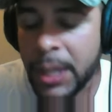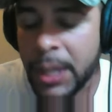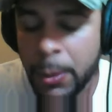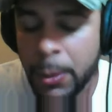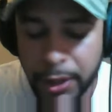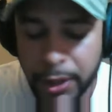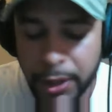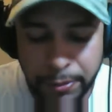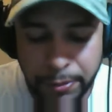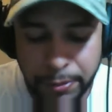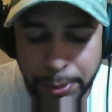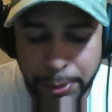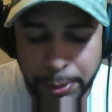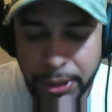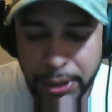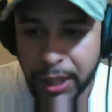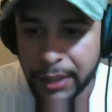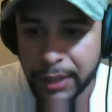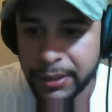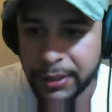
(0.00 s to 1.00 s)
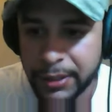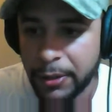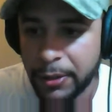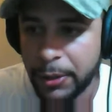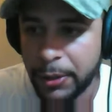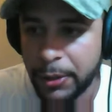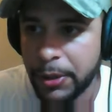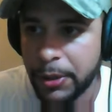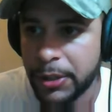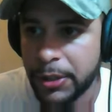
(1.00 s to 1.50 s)
i want to remind you guys that are
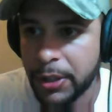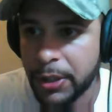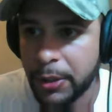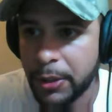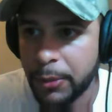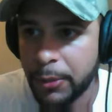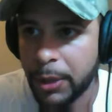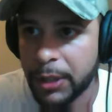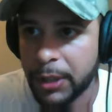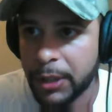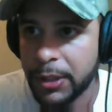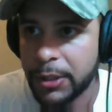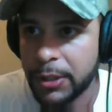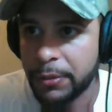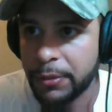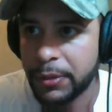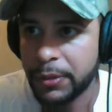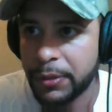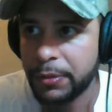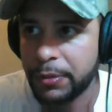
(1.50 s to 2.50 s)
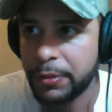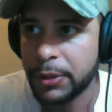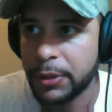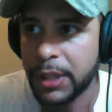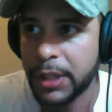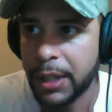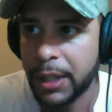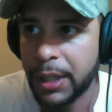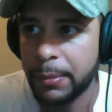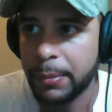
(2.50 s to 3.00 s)
new to the show watching the show for the first
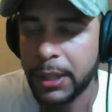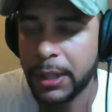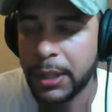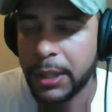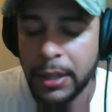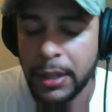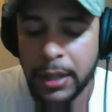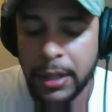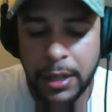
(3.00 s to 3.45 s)
time man uh,